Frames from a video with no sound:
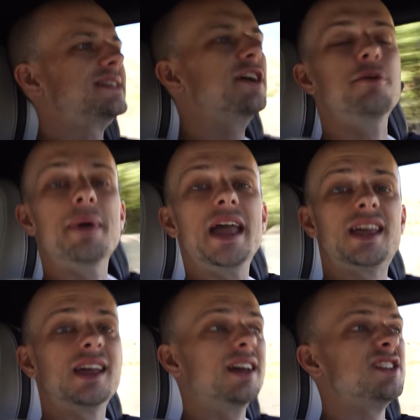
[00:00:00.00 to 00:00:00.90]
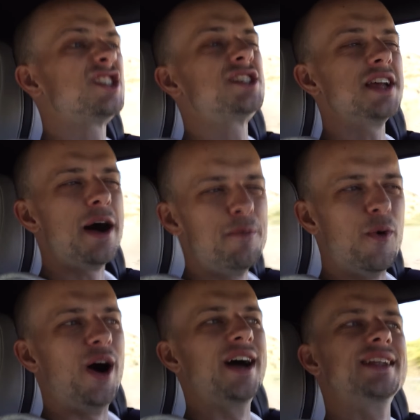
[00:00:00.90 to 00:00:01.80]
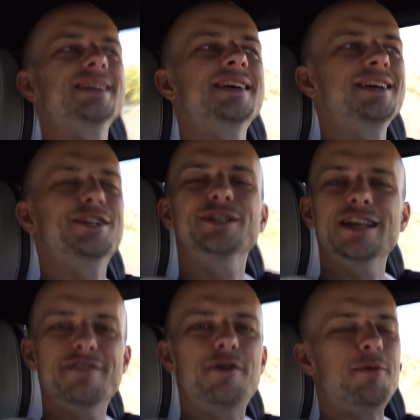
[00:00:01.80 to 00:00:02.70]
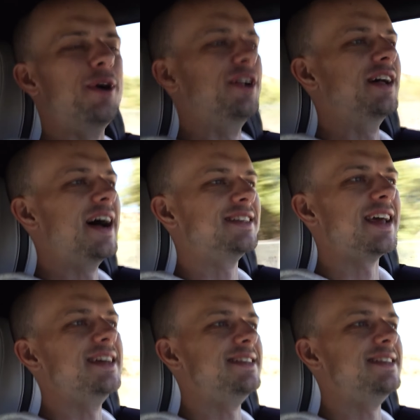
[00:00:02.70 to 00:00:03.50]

still making it somewhat livable as a